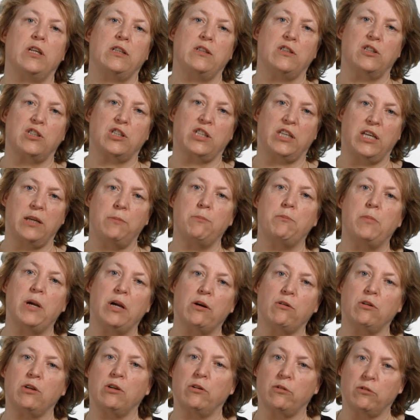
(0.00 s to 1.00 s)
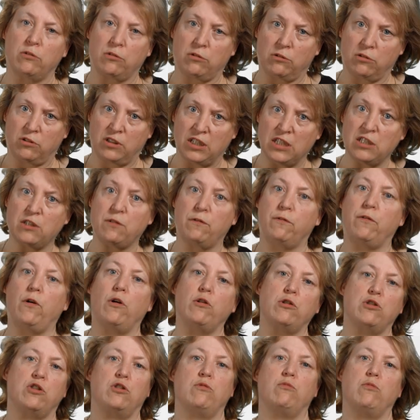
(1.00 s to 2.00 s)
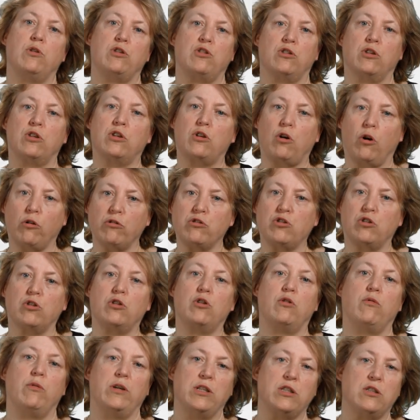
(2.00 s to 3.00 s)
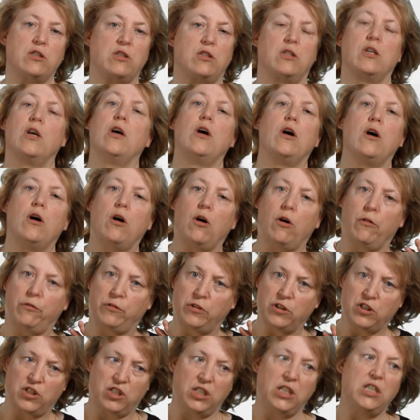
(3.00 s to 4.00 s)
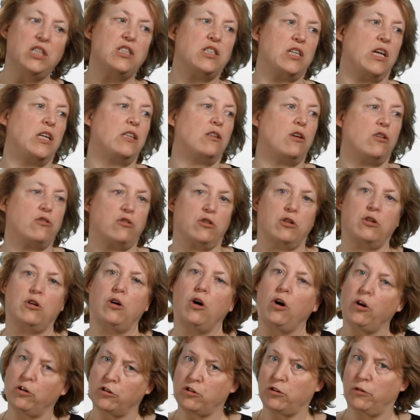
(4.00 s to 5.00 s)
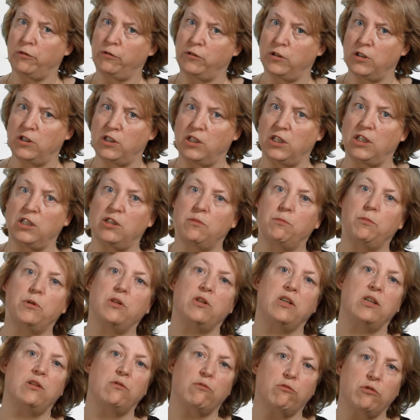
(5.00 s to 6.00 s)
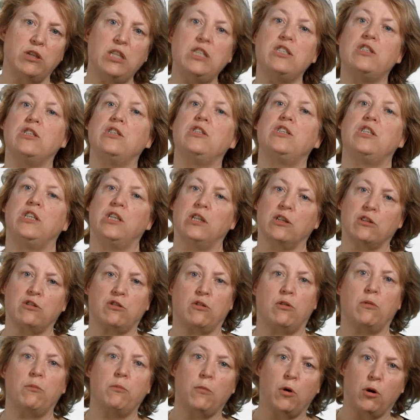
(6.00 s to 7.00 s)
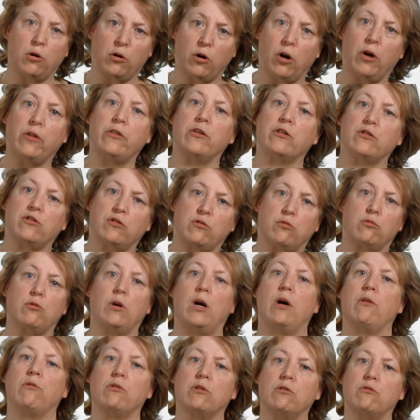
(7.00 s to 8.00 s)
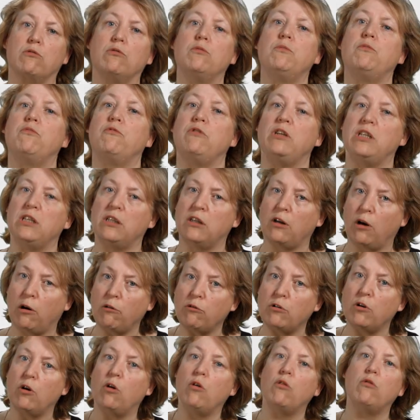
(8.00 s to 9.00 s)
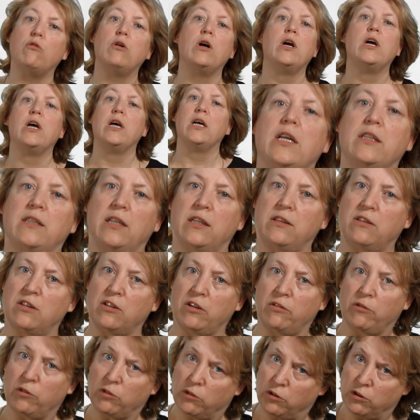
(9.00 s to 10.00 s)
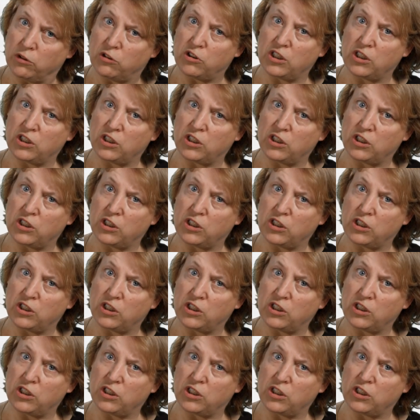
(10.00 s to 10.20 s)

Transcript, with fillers: that the skin barrier dysfunction was a consequence of disease and not the cause of disease. But in recent years, among others through our group, we now know that the, the